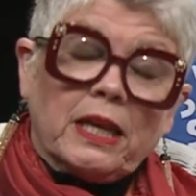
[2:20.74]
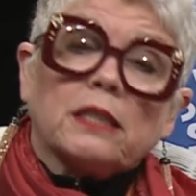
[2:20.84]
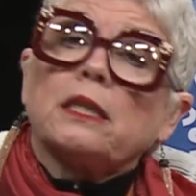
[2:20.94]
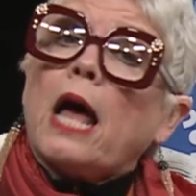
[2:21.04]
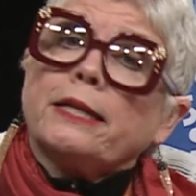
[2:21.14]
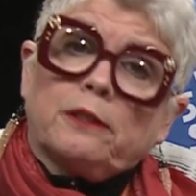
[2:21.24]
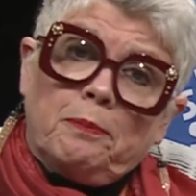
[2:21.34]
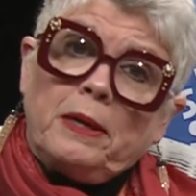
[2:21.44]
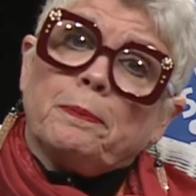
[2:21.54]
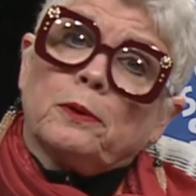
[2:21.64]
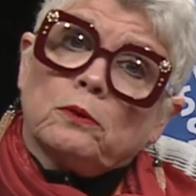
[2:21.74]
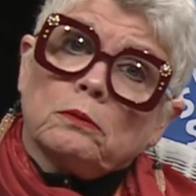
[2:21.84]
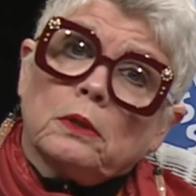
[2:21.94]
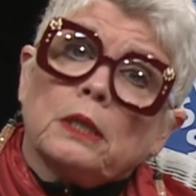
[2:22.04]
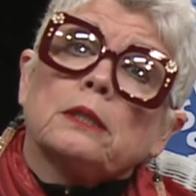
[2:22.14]
Lots of people
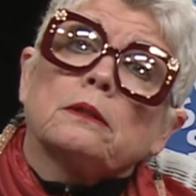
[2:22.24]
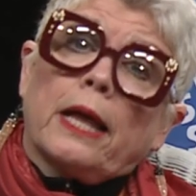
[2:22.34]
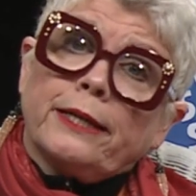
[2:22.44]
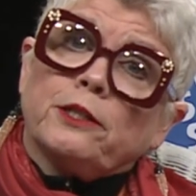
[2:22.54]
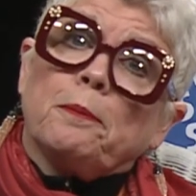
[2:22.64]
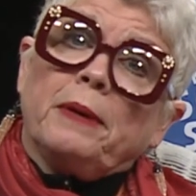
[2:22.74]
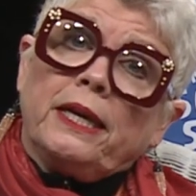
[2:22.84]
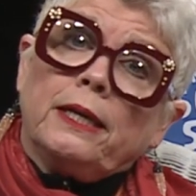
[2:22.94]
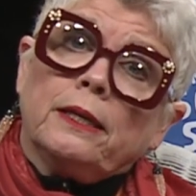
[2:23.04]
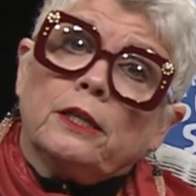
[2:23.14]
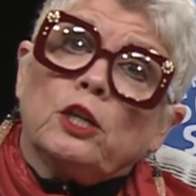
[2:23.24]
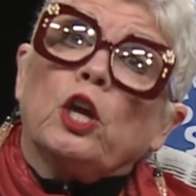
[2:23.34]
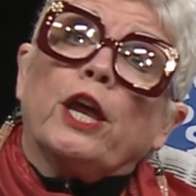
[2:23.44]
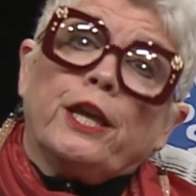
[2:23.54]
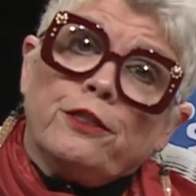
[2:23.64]
like to be
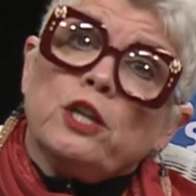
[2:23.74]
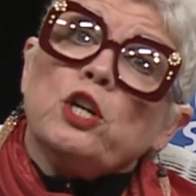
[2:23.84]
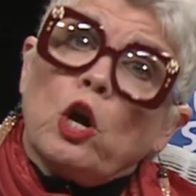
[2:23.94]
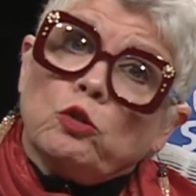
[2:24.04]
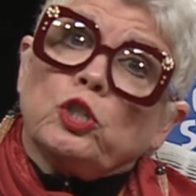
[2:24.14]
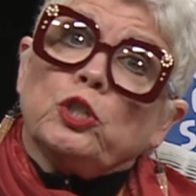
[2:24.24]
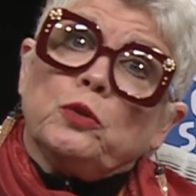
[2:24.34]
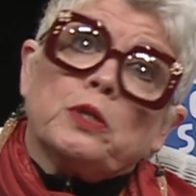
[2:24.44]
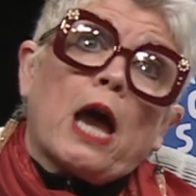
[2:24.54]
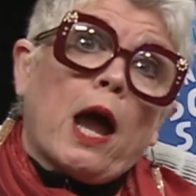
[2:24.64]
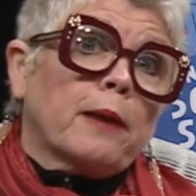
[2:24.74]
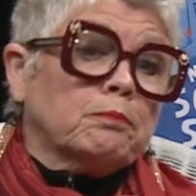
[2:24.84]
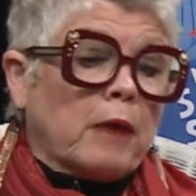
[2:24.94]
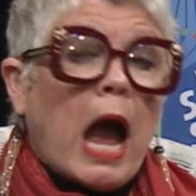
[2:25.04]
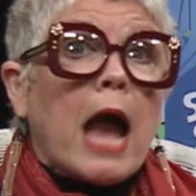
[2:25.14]
in the no shoe time.
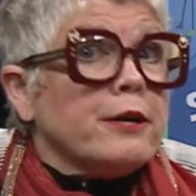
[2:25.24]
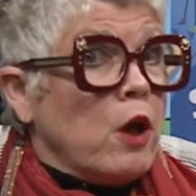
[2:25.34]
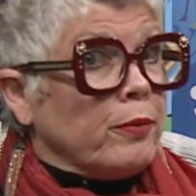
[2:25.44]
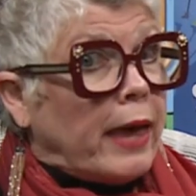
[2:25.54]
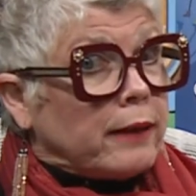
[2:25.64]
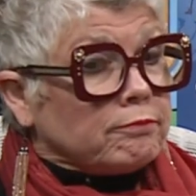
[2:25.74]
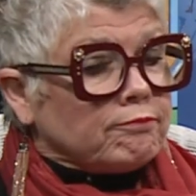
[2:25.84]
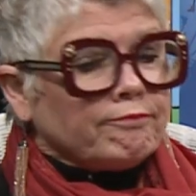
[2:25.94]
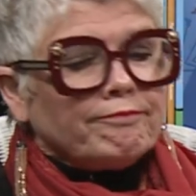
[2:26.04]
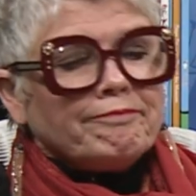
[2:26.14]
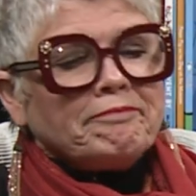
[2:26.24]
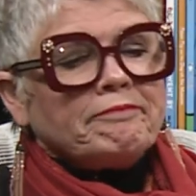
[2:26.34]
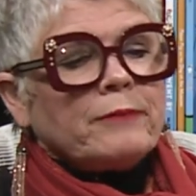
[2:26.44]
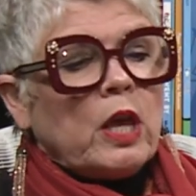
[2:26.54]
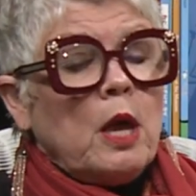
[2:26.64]
I know that.
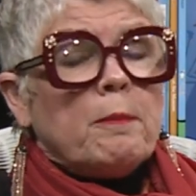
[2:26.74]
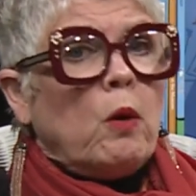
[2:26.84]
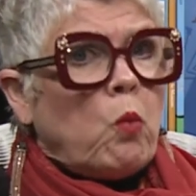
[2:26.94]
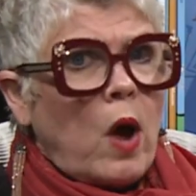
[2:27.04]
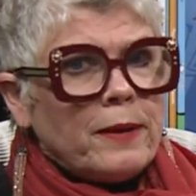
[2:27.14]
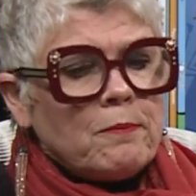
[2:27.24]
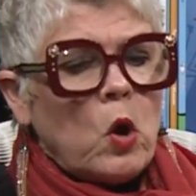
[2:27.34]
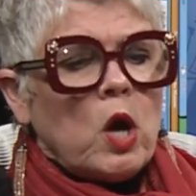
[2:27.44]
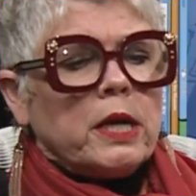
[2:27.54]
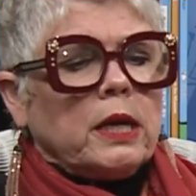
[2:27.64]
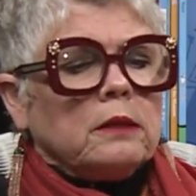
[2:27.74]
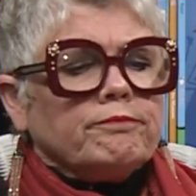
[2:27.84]
But one morning,